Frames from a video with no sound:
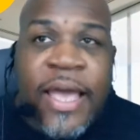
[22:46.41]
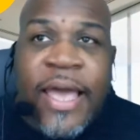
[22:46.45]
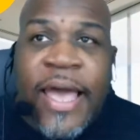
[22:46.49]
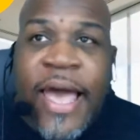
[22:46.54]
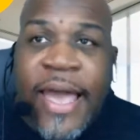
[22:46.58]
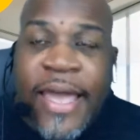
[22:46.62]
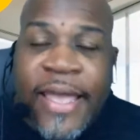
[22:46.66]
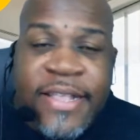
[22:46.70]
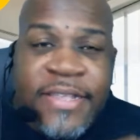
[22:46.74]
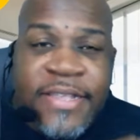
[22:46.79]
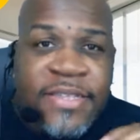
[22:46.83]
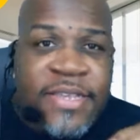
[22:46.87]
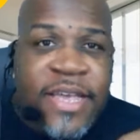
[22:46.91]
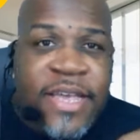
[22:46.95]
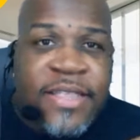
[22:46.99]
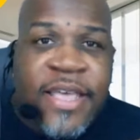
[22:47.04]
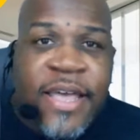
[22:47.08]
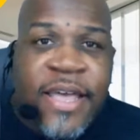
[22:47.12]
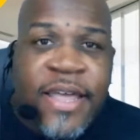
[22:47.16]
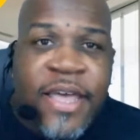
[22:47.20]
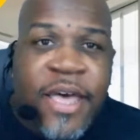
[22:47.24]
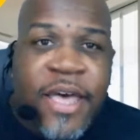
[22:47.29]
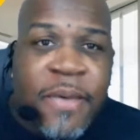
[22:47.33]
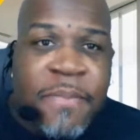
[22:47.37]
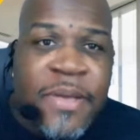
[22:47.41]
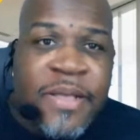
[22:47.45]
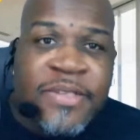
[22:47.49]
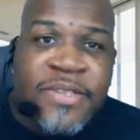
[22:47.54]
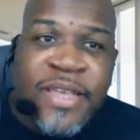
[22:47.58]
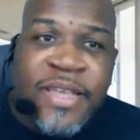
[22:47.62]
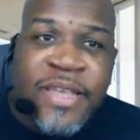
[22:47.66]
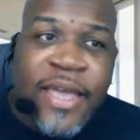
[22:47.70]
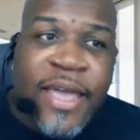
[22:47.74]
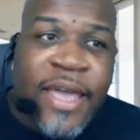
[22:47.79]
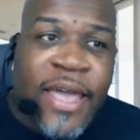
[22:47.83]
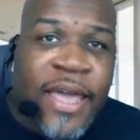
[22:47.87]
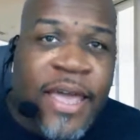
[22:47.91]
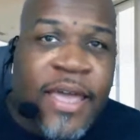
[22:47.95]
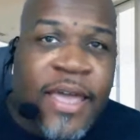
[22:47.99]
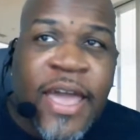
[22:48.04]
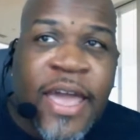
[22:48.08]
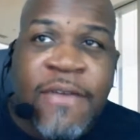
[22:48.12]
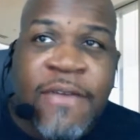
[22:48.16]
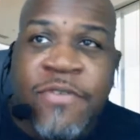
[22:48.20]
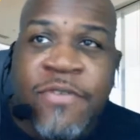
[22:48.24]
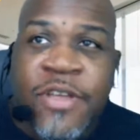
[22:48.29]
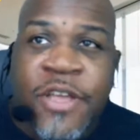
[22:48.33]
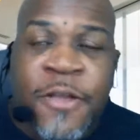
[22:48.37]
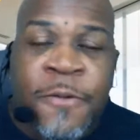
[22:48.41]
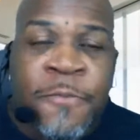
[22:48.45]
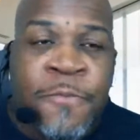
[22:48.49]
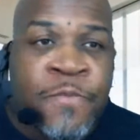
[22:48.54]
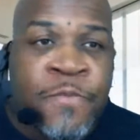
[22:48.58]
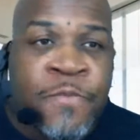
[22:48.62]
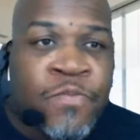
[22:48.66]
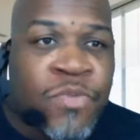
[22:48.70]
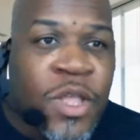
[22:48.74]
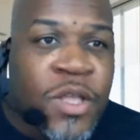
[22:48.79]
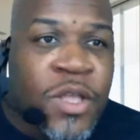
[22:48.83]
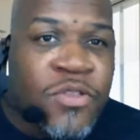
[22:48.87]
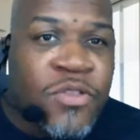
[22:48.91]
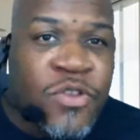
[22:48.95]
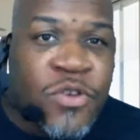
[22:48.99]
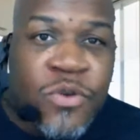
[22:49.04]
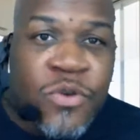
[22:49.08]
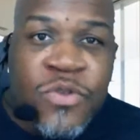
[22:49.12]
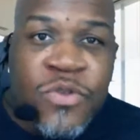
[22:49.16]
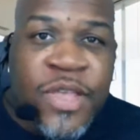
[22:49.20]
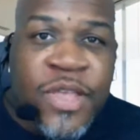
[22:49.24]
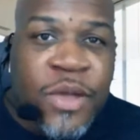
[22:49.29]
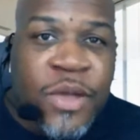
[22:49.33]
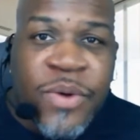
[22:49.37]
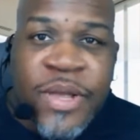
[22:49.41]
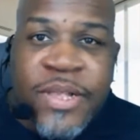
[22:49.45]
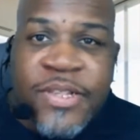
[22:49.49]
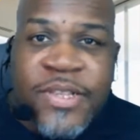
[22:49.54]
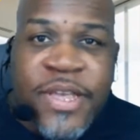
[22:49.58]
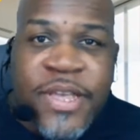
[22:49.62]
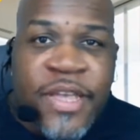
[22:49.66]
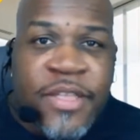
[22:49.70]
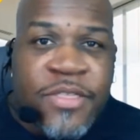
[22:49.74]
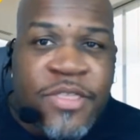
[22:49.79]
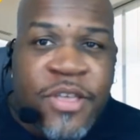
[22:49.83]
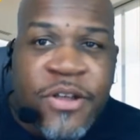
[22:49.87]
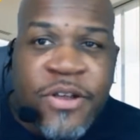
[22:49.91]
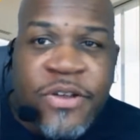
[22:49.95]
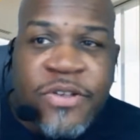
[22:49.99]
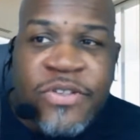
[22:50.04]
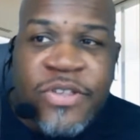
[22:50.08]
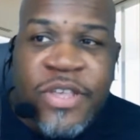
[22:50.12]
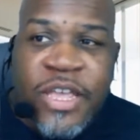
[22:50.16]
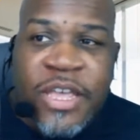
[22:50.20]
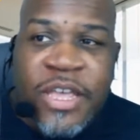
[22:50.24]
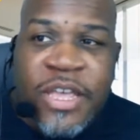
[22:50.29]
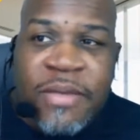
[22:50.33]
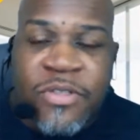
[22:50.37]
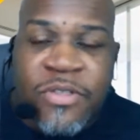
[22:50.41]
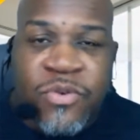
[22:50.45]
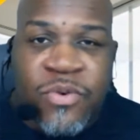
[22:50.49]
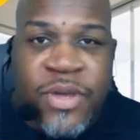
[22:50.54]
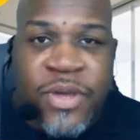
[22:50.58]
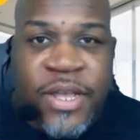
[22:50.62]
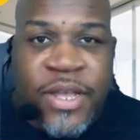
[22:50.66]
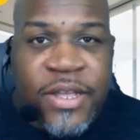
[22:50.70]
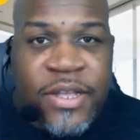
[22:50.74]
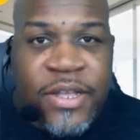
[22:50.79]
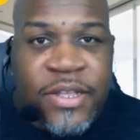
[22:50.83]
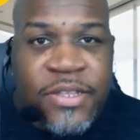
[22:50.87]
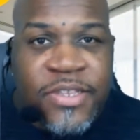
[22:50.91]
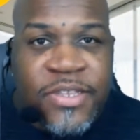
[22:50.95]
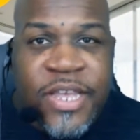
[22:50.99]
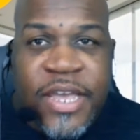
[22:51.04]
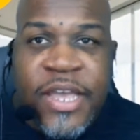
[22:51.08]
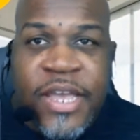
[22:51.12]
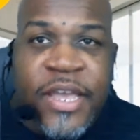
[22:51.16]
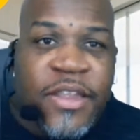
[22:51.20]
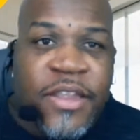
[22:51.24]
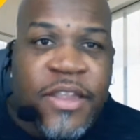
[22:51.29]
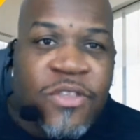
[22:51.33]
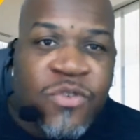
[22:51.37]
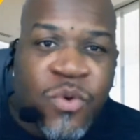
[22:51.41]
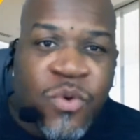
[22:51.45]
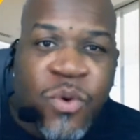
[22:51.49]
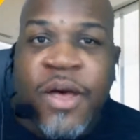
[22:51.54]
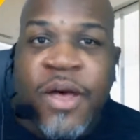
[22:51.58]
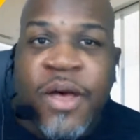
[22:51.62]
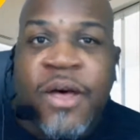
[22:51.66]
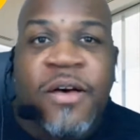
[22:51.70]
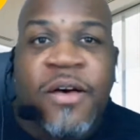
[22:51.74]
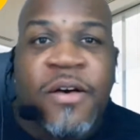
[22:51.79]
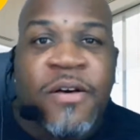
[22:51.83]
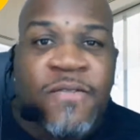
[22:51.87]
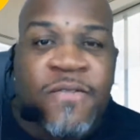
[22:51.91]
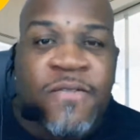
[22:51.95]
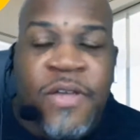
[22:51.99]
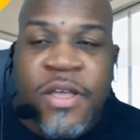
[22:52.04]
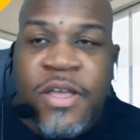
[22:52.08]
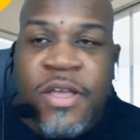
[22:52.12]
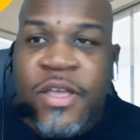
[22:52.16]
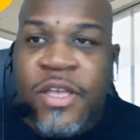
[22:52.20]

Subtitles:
I can set that up and say, hey, every Tuesday, Wednesday, and Thursday between 10 and 12,